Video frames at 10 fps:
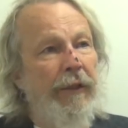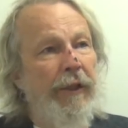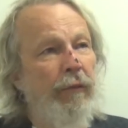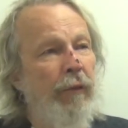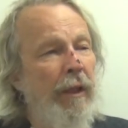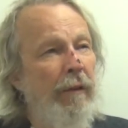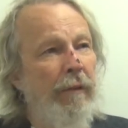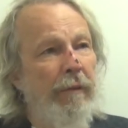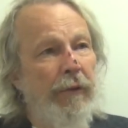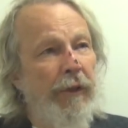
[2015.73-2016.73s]
she
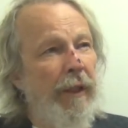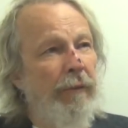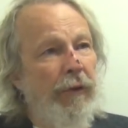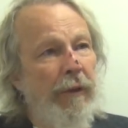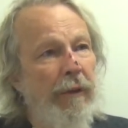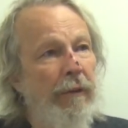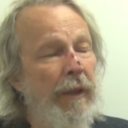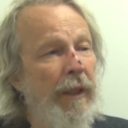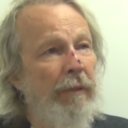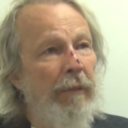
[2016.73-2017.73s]
wrote James Drew
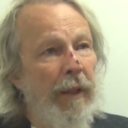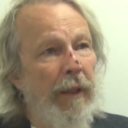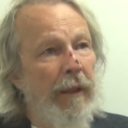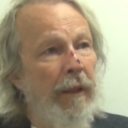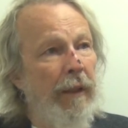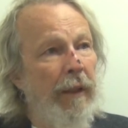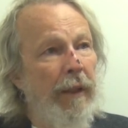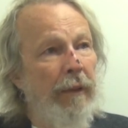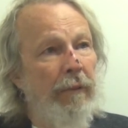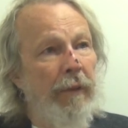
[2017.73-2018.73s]
an email
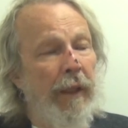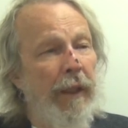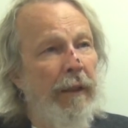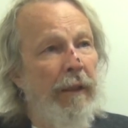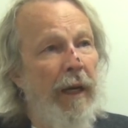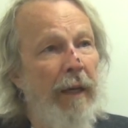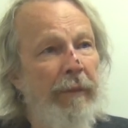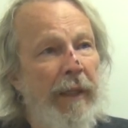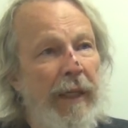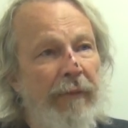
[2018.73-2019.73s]
and and
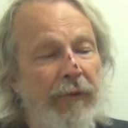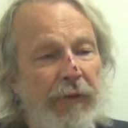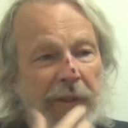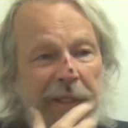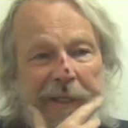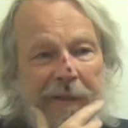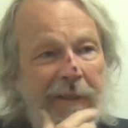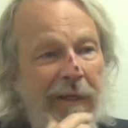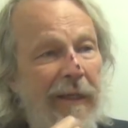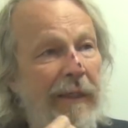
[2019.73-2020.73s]
copied half the Seattle
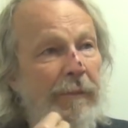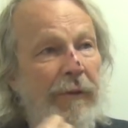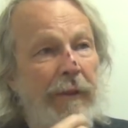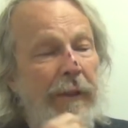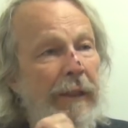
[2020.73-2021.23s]
Times